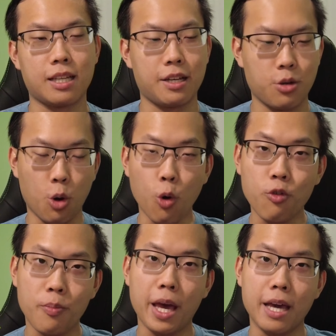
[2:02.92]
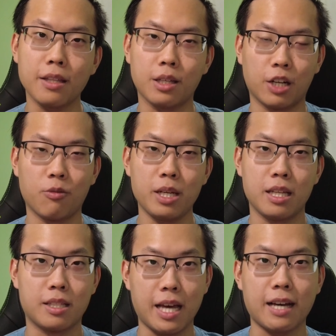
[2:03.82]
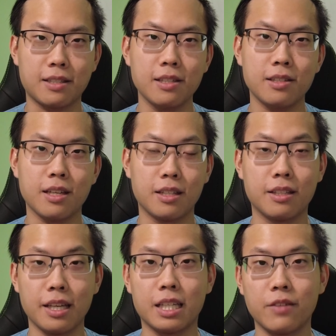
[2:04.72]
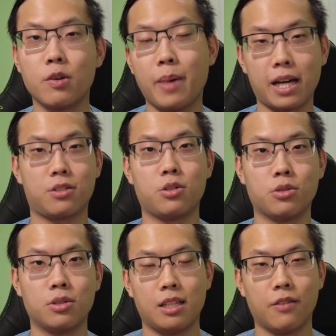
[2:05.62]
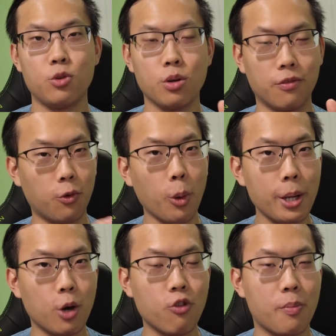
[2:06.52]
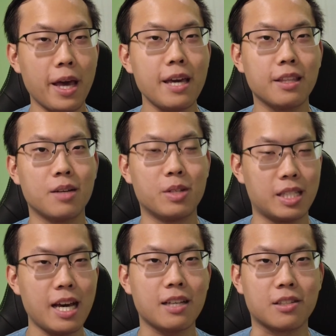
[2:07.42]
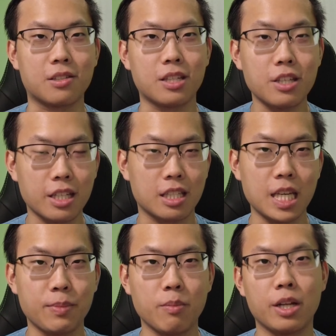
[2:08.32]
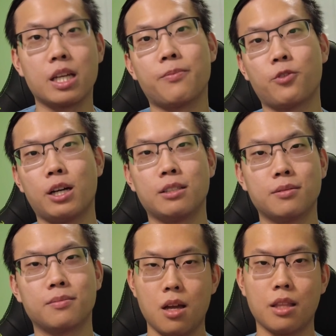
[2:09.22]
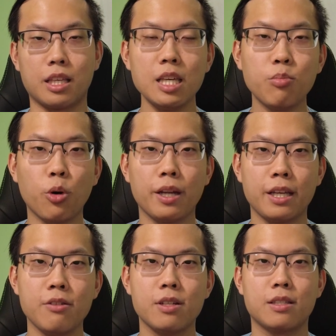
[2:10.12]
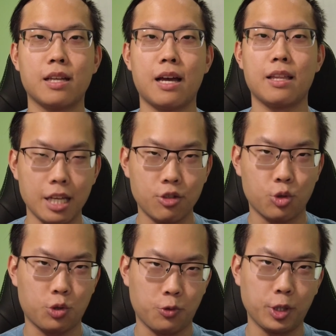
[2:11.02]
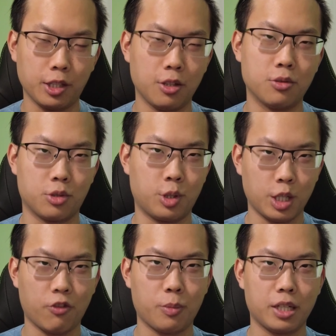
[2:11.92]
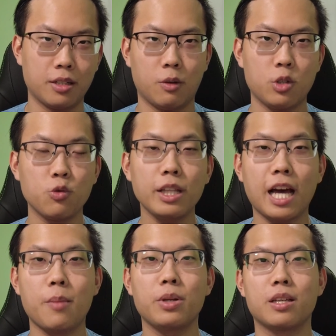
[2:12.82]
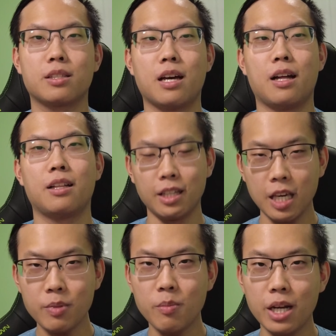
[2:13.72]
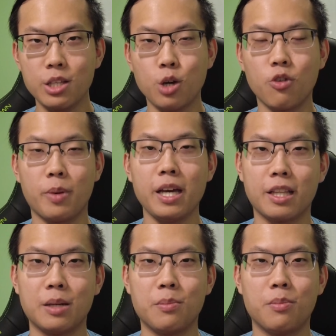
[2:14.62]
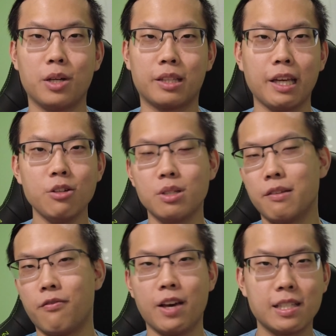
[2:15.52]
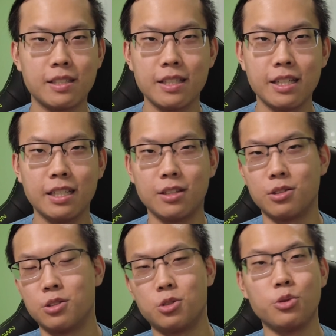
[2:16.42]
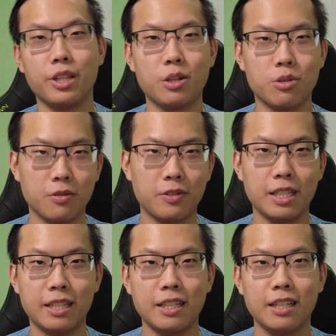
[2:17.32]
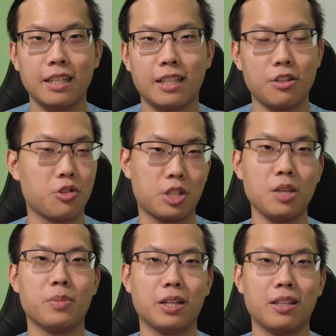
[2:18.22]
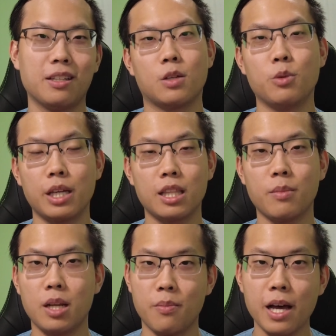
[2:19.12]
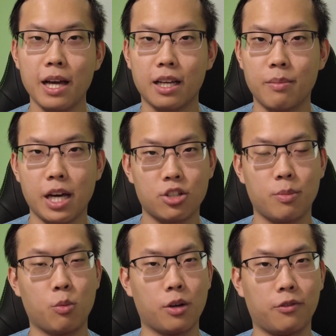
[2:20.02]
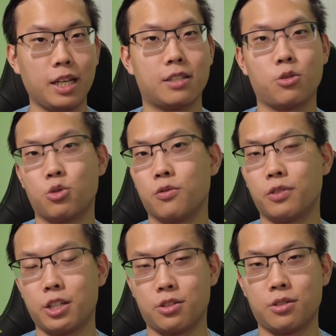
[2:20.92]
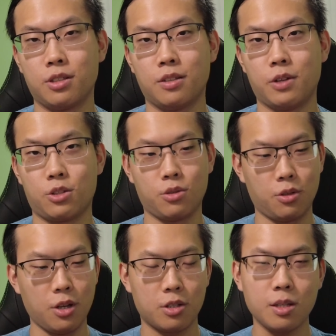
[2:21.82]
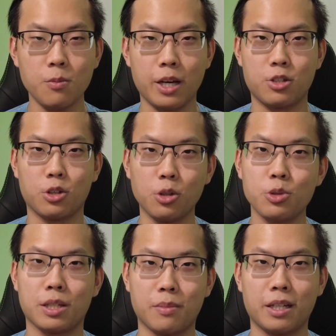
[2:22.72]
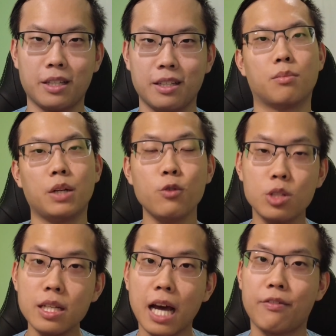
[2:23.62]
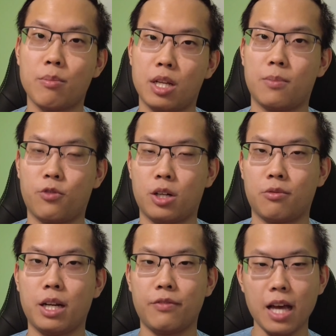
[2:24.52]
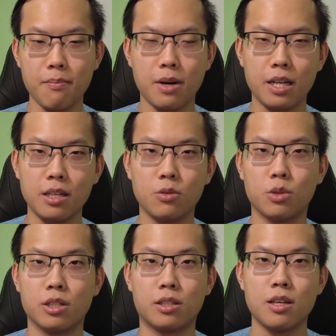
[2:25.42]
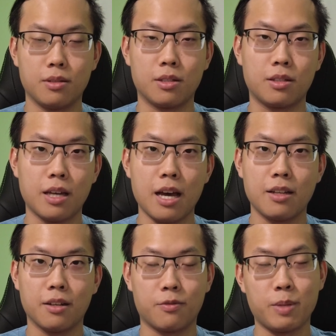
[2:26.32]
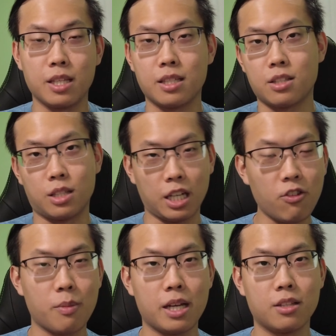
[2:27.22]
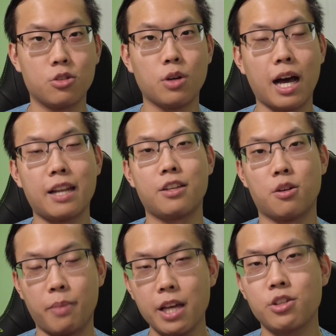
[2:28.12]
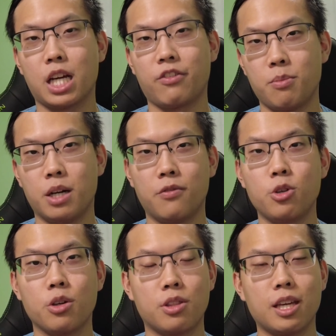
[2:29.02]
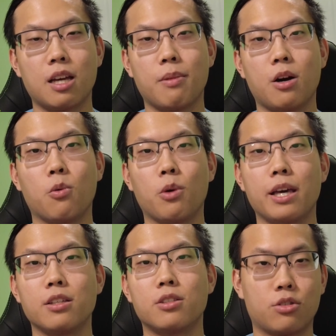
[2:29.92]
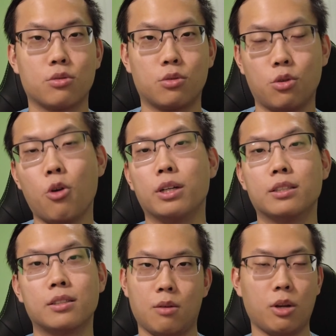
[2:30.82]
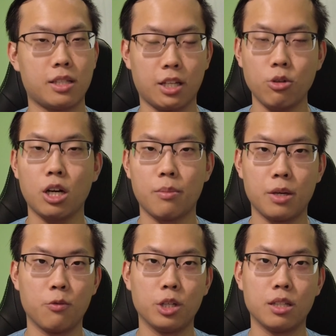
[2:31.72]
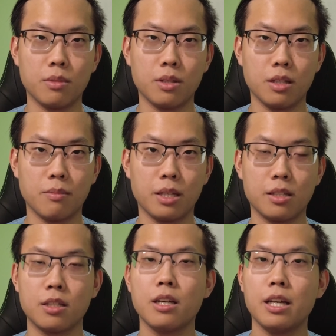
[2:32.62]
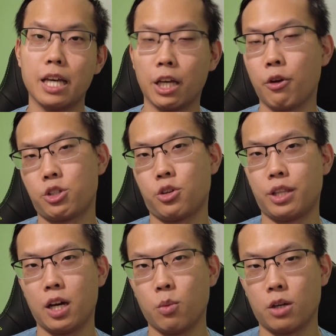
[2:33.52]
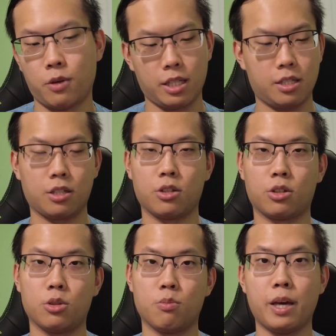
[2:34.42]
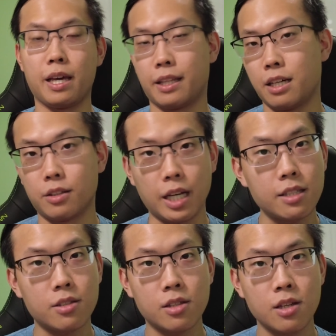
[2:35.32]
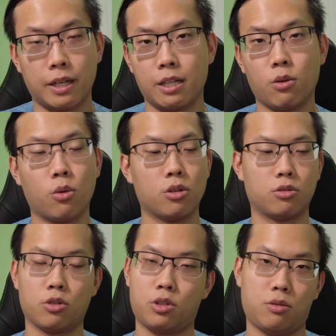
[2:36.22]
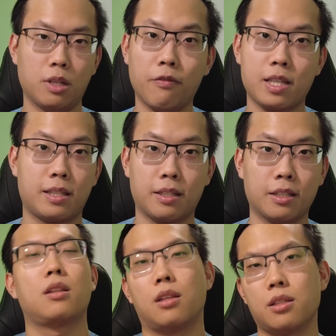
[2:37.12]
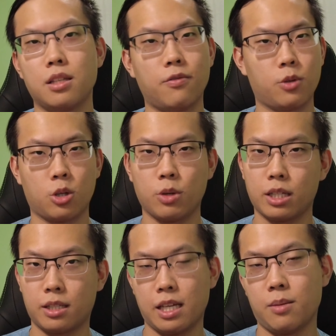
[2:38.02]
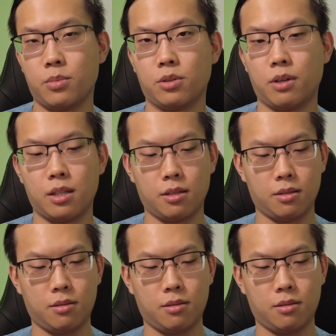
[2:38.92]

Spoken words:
that you're overpaying the government in taxes and then they give it back to you. If you avoid overpaying them in taxes, then you get to keep the money up front. And the key point here is that interest-free loan to the government. Right? What's really happening is that they keep the money, you overpay them, but they don't invest it or do anything with it. They just keep it. When you get the money back, it might actually be worth less due to inflation, right? So in some ways, you're losing money. But if you did have the money up front, right, that money was, instead of being sent to the government, you had it in your paycheck every month. You can think about ways to grow it. And when I say grow, I mean it means increasing your net worth, right? This can include paying down debts, right, or just investing it. I'll say for a quick example, right?